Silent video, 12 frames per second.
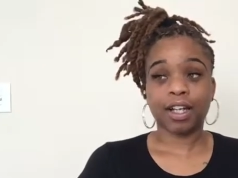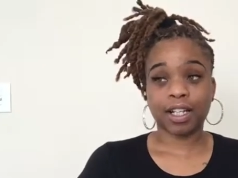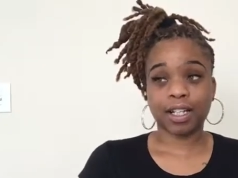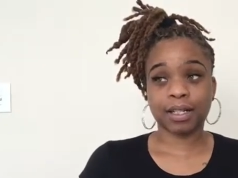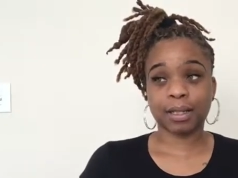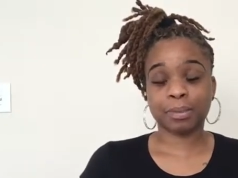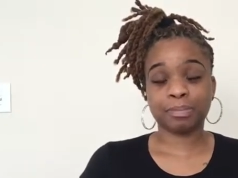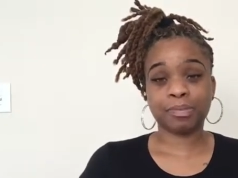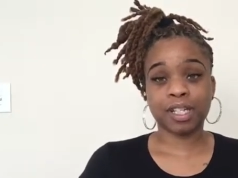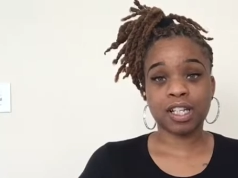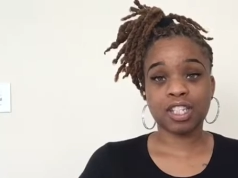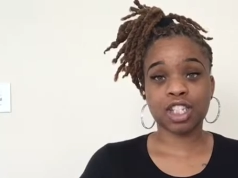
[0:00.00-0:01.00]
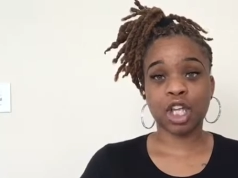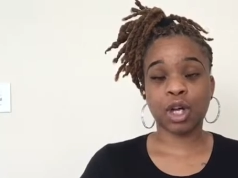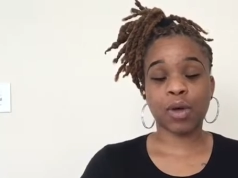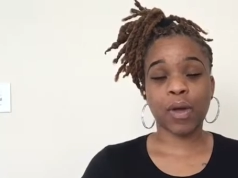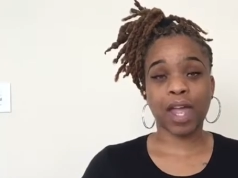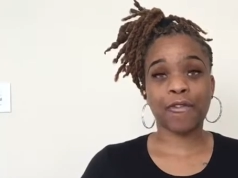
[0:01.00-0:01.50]
Um,
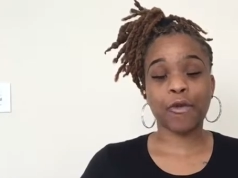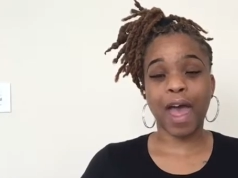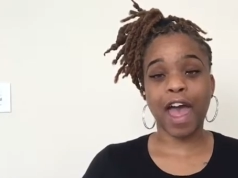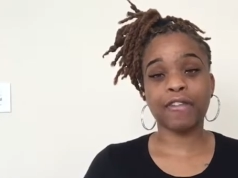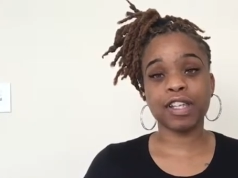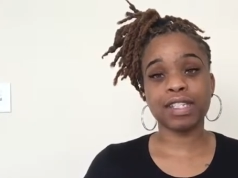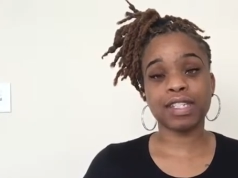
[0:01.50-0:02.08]
so if you haven't